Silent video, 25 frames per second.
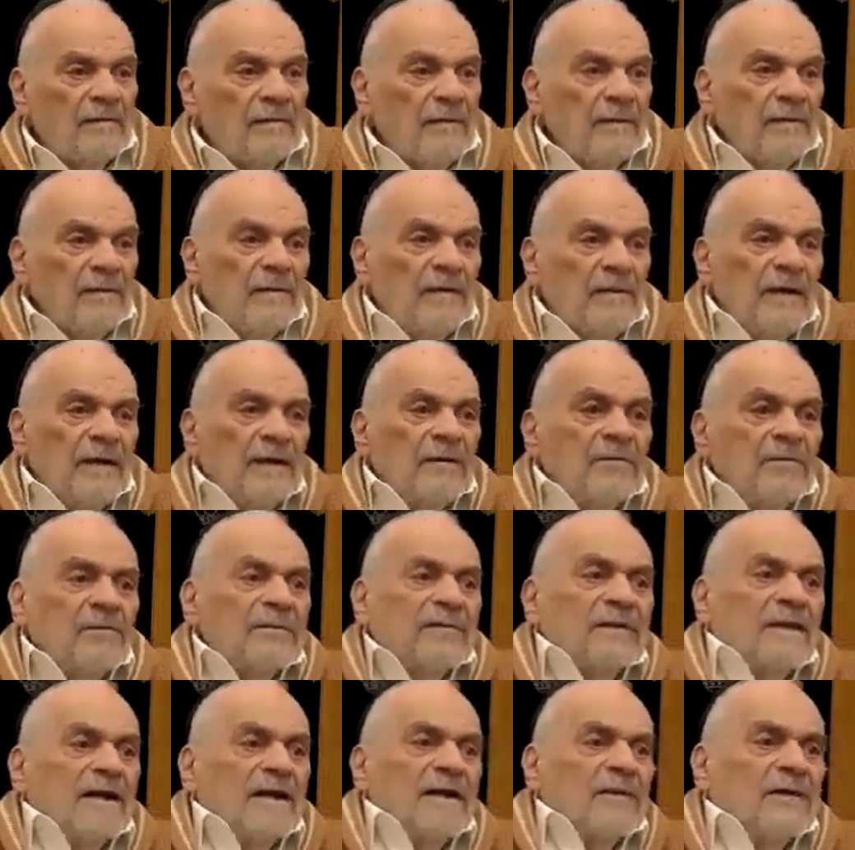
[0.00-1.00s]
In our
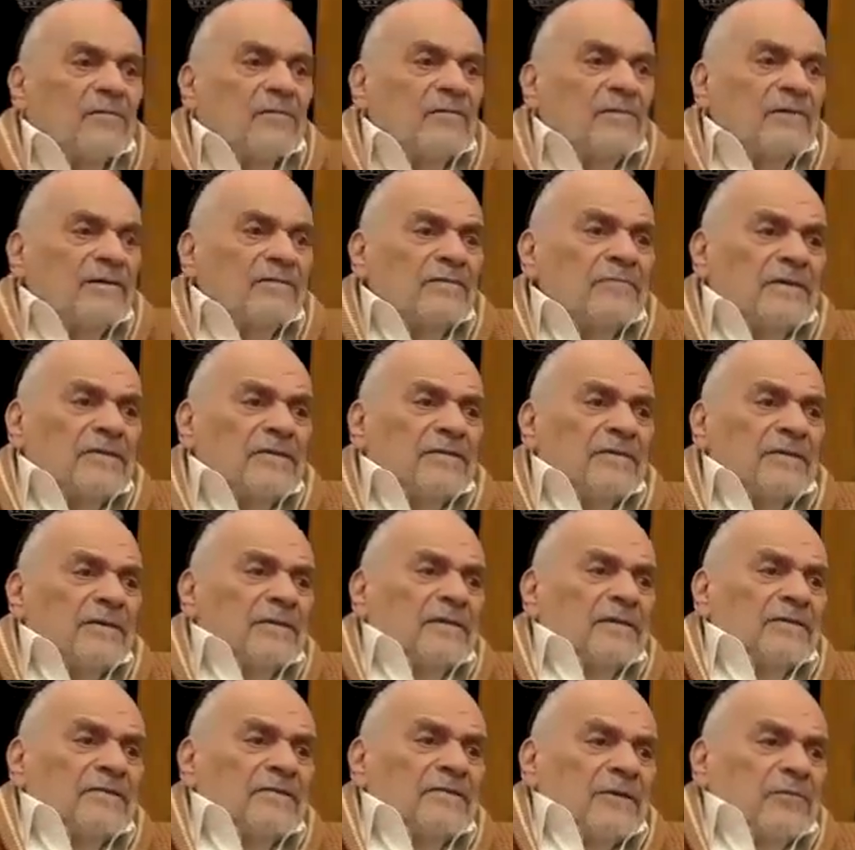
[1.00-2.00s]
time, one of the
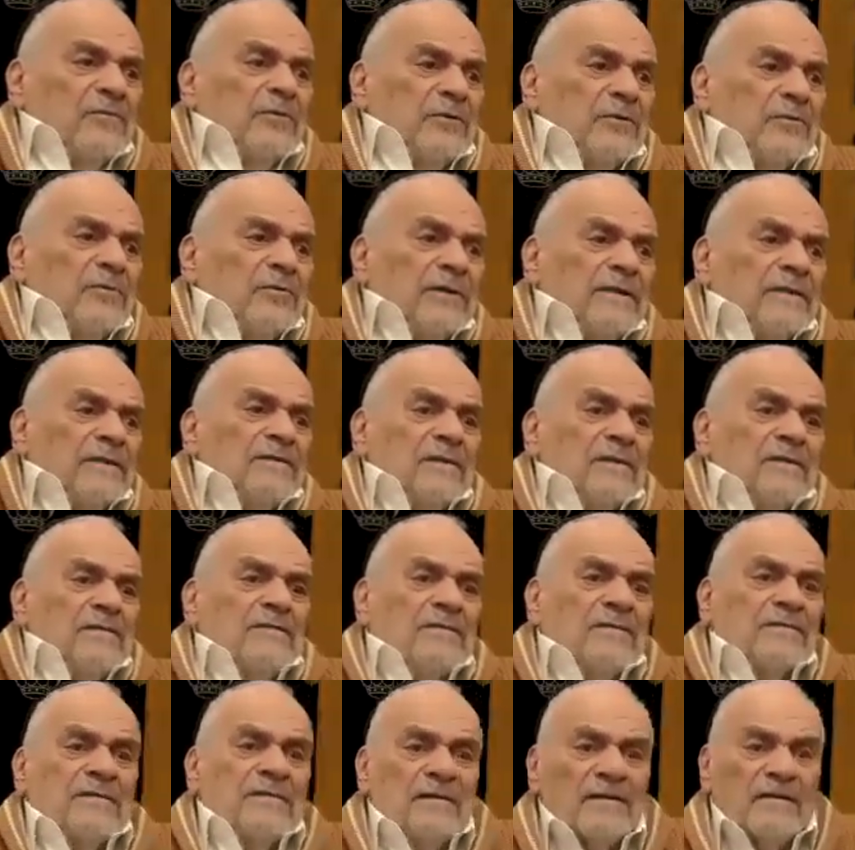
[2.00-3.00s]
things that we
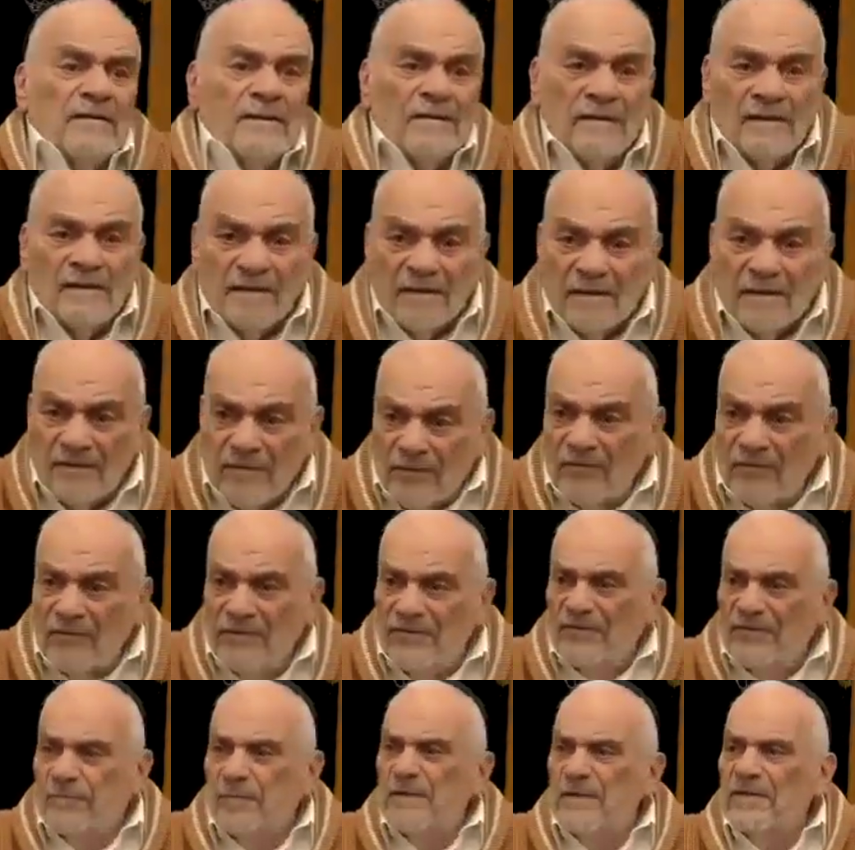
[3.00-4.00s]
witness that no one
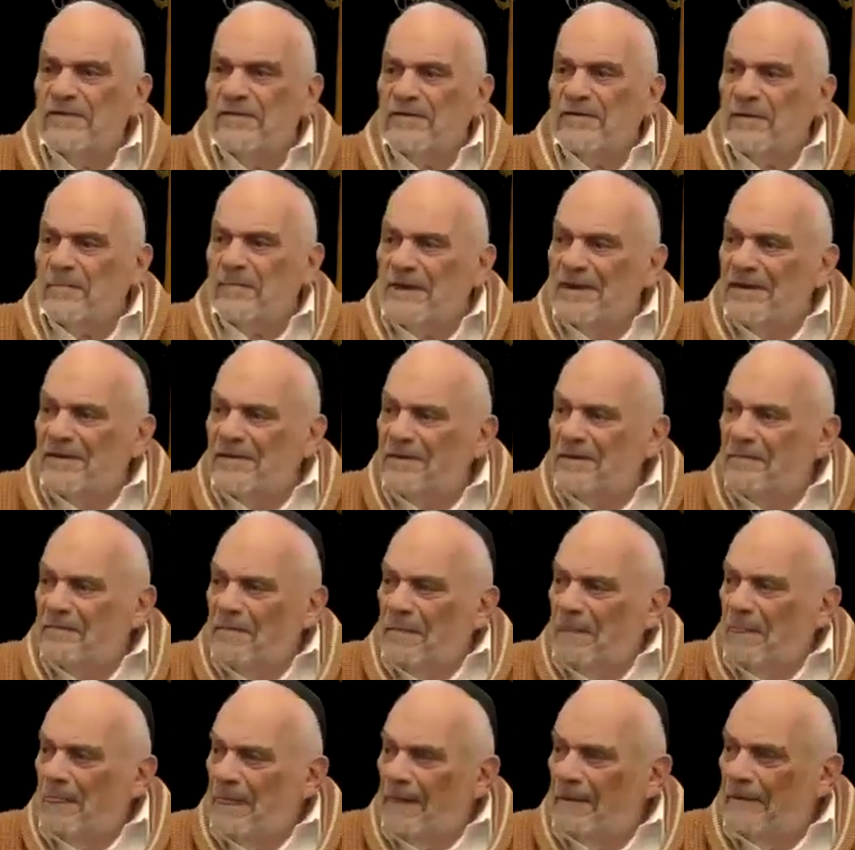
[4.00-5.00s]
speaks about,
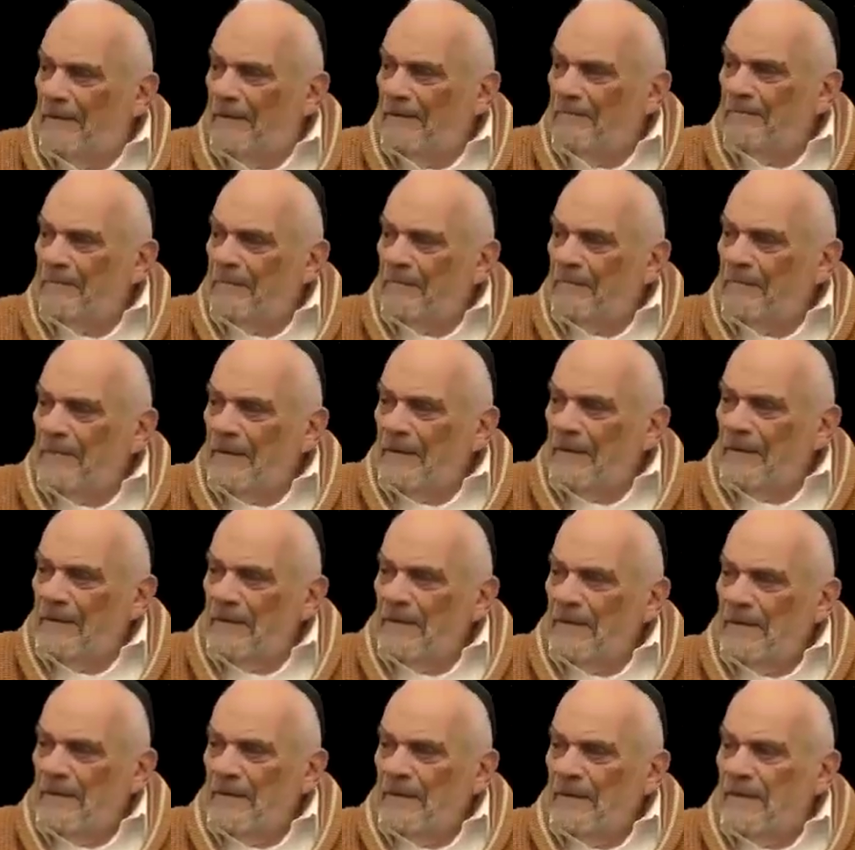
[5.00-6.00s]

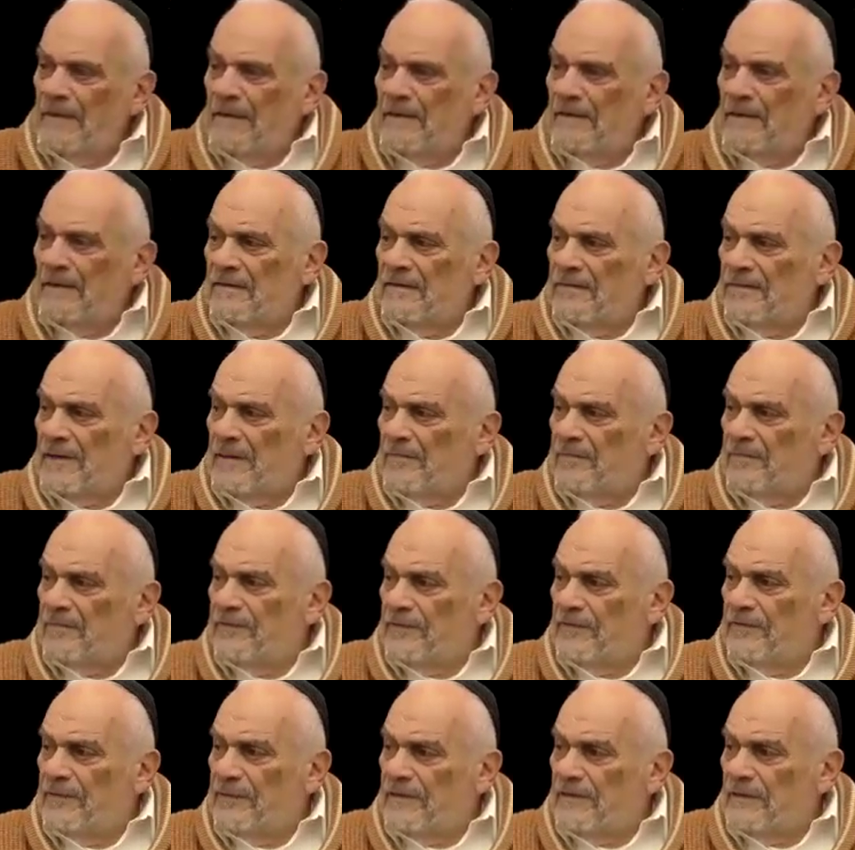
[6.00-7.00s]
again, except for
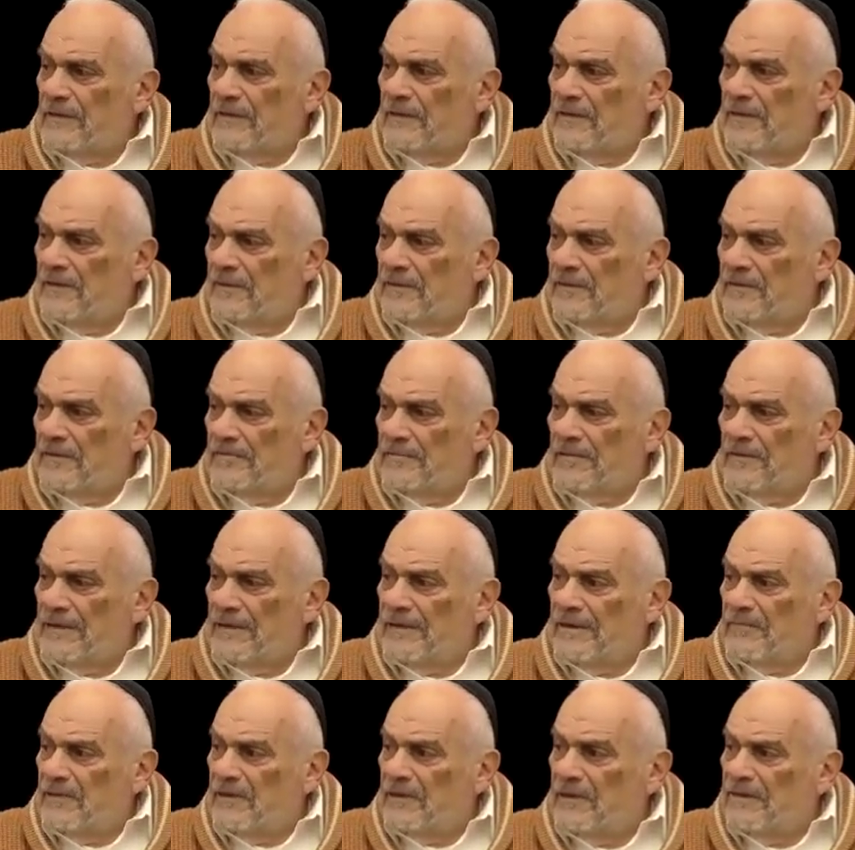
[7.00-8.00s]
very local
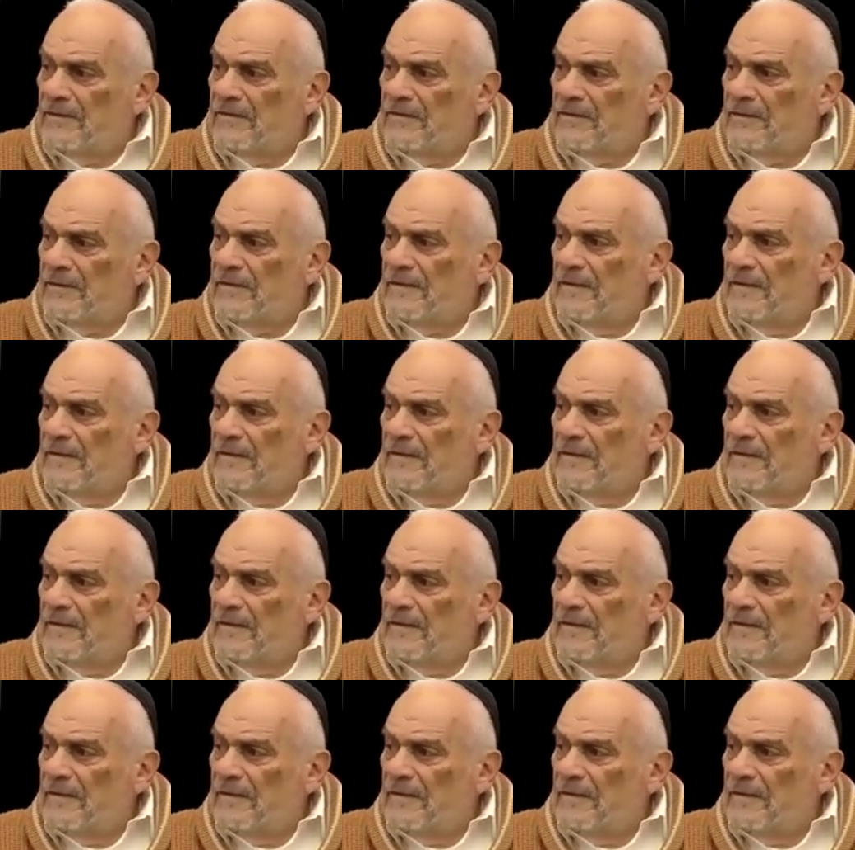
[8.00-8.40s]
rabbis,